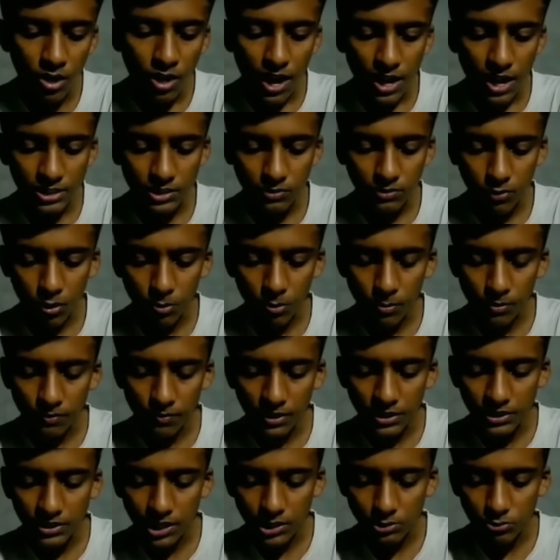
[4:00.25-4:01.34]
as a form of
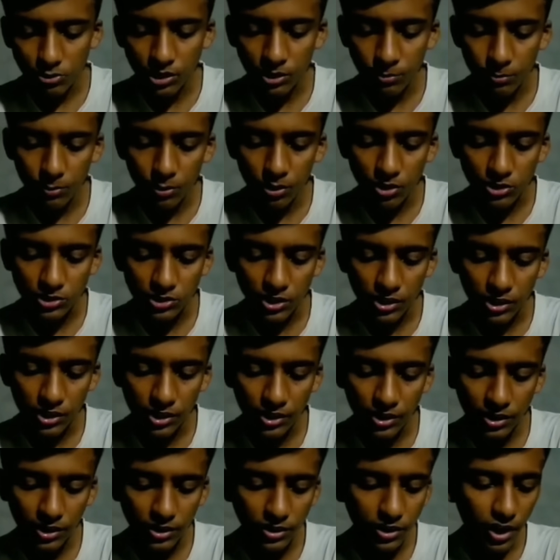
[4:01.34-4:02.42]
asexual reproduction. In
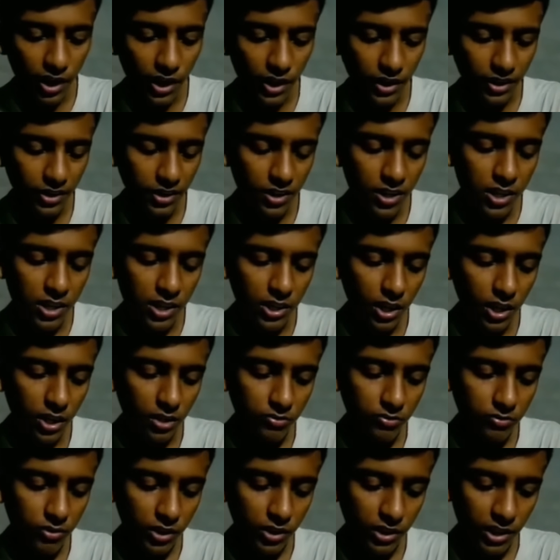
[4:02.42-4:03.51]
it, an
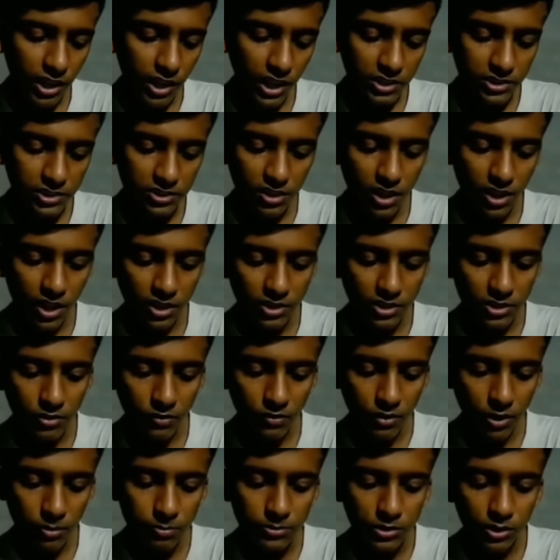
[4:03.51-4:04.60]
unfertilized egg
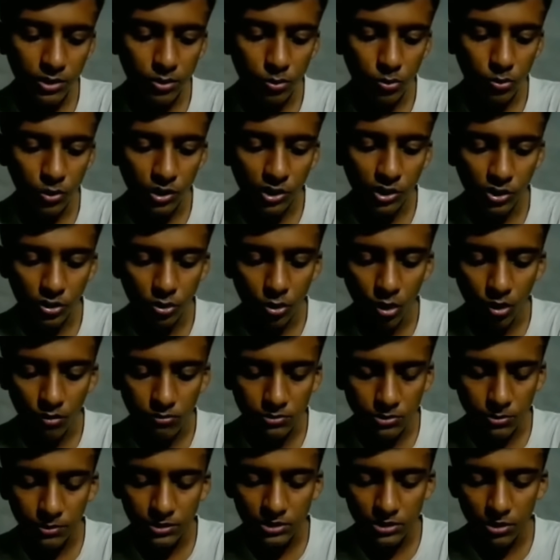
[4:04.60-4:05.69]
develops into a new
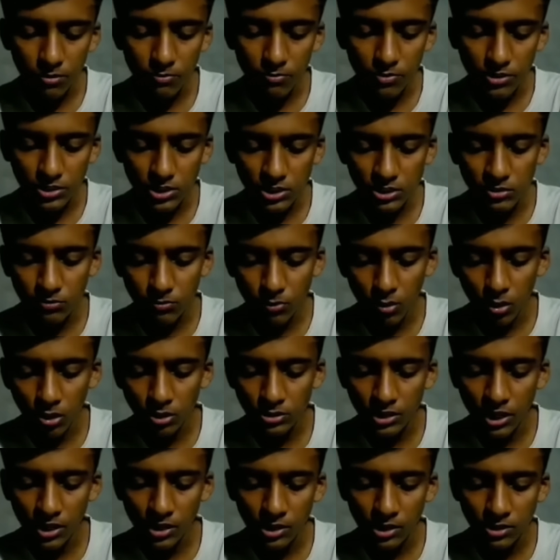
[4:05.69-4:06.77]
offspring. Some fishes, frogs,
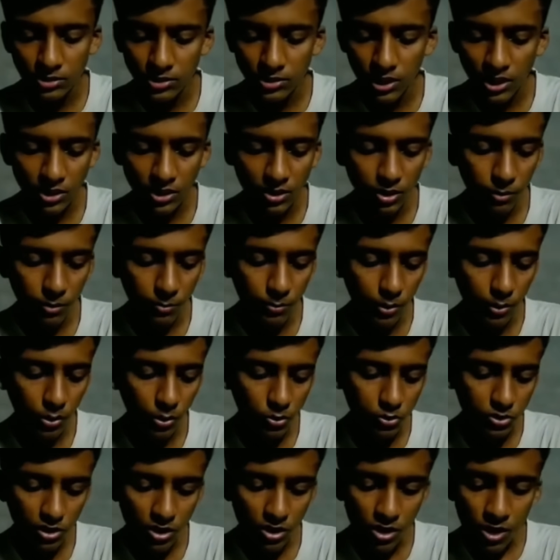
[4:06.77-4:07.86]
and insects
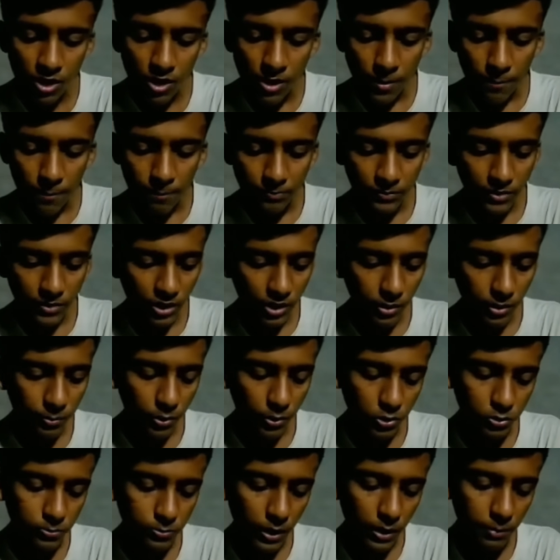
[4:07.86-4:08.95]
reproduce
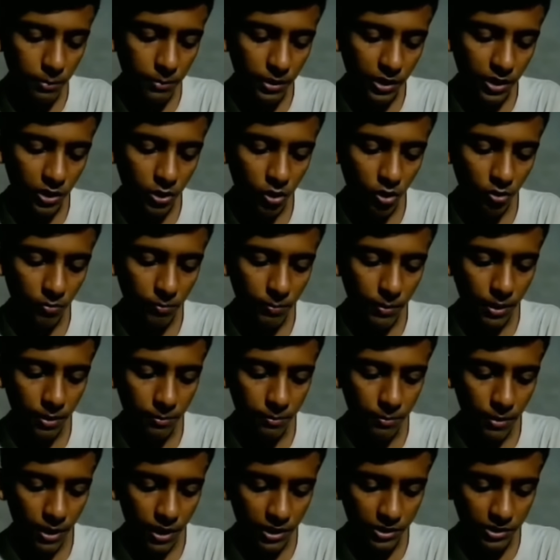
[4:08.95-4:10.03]
by meaning of
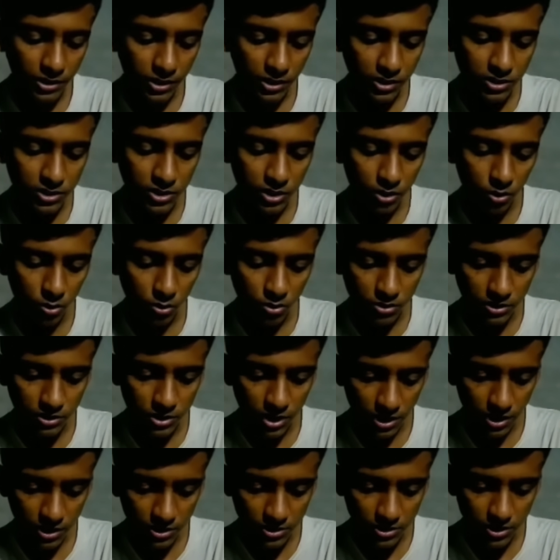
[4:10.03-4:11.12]

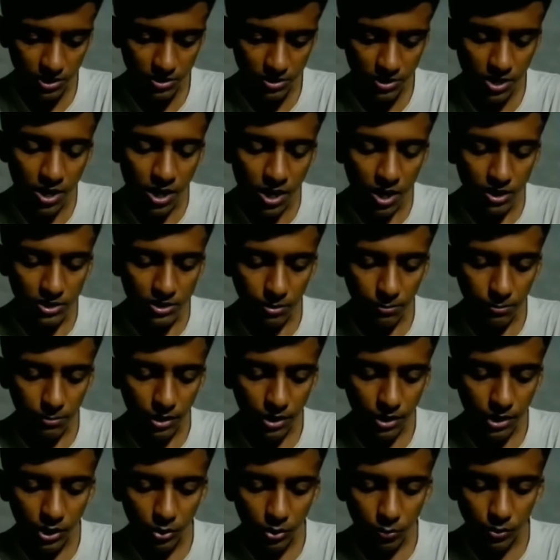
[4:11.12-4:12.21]
parthenogenesis.
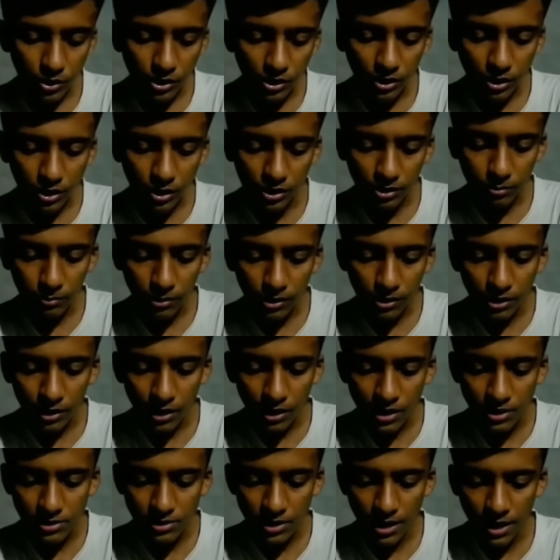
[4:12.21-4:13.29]
Similarly, queen honeybee
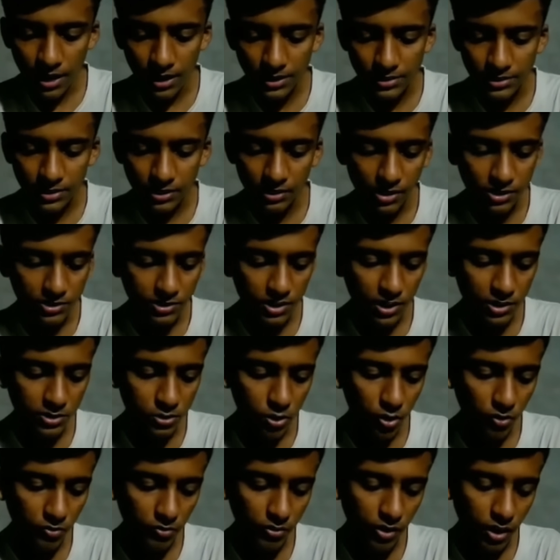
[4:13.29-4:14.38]
lays eggs in the cells
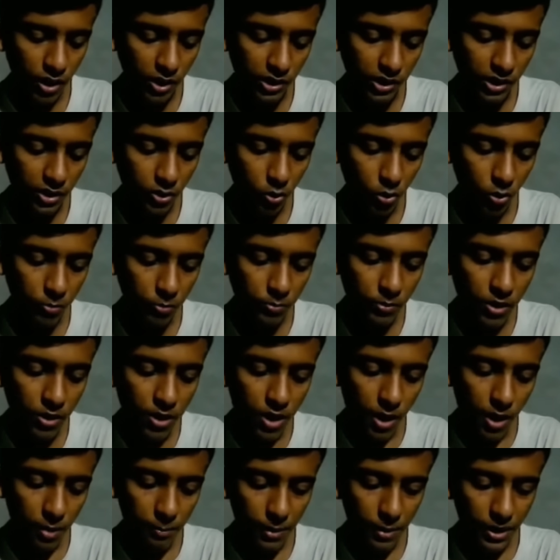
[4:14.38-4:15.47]
of a honeycomb.
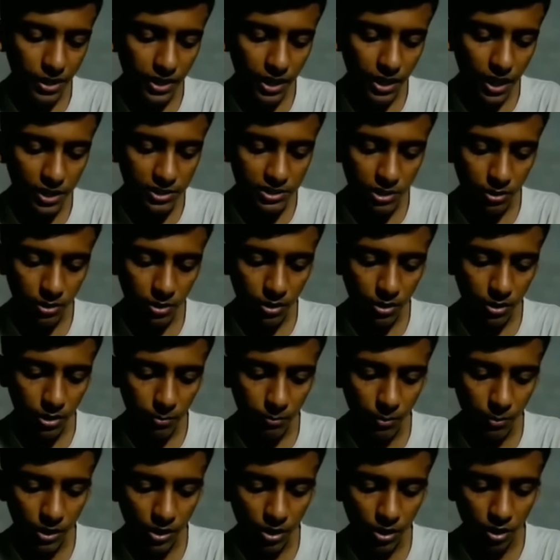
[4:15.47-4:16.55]
Many eggs
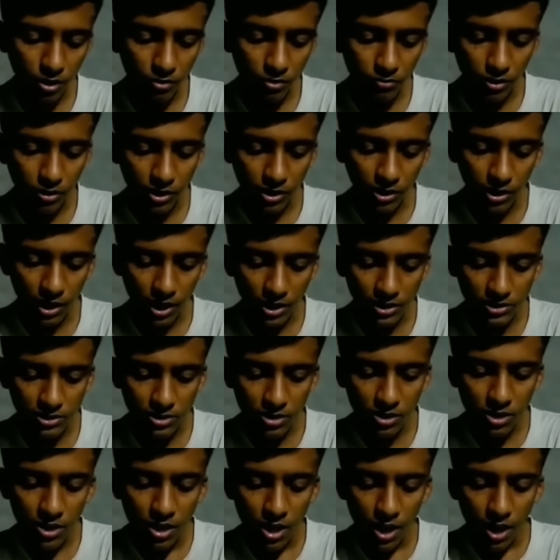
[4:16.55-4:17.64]
remain unfertilized
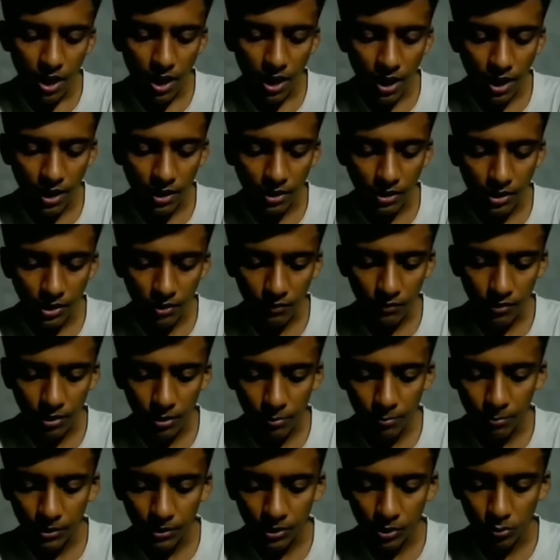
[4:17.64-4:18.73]
and
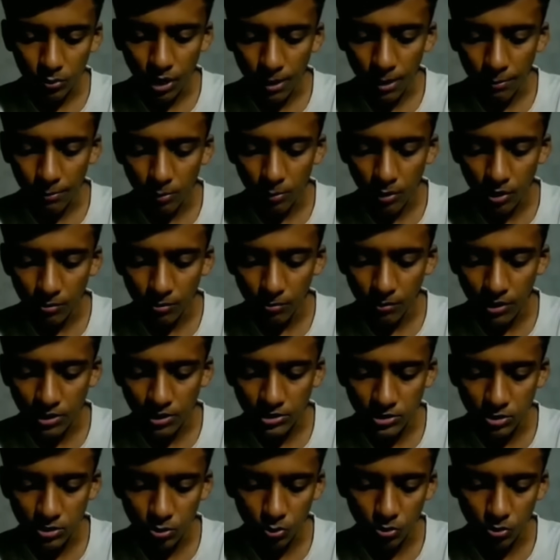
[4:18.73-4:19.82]
develop into haploid males
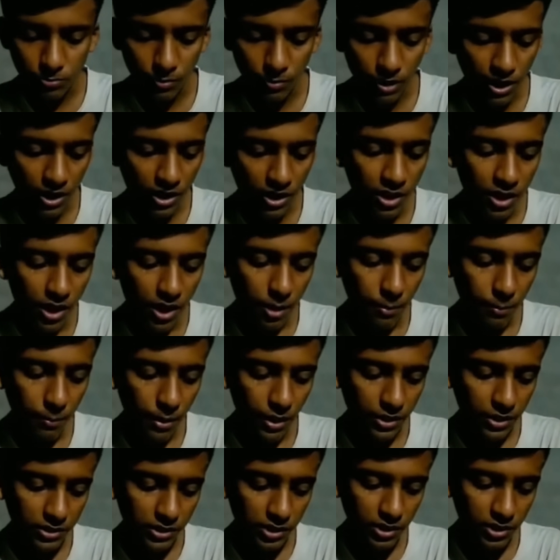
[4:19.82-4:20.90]
drawn by
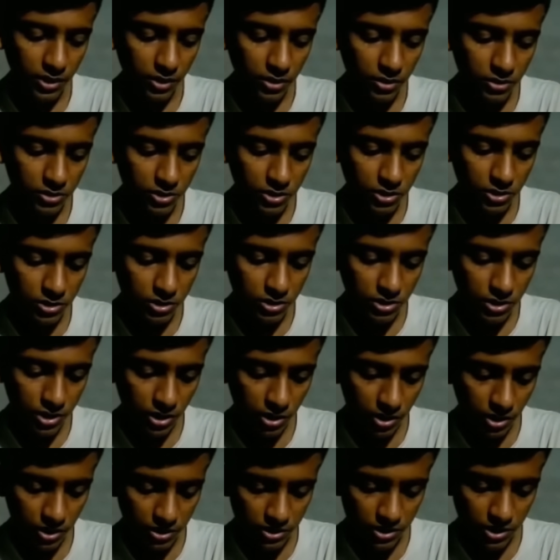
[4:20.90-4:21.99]

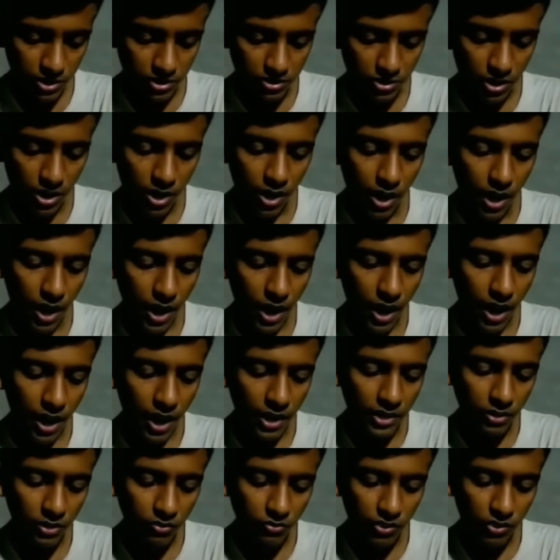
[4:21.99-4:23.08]
parthenogenesis. At
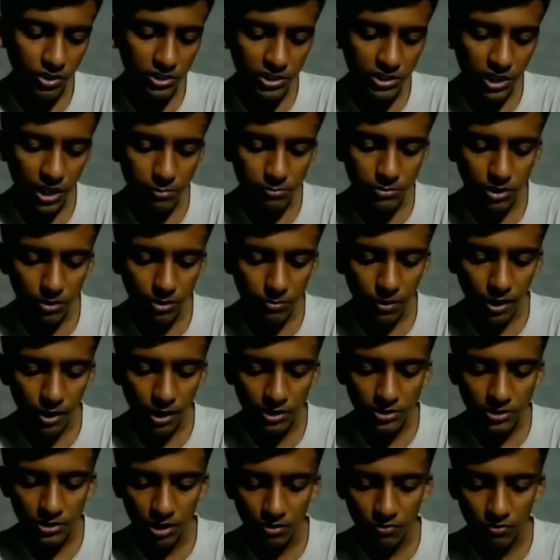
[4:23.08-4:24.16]
the first time, some
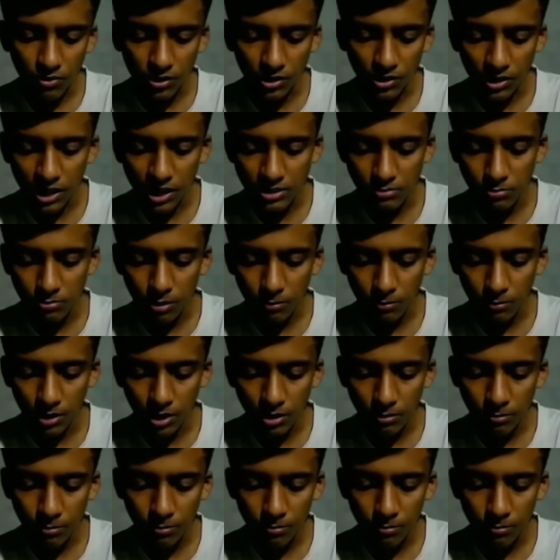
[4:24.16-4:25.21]
eggs are fertilized by male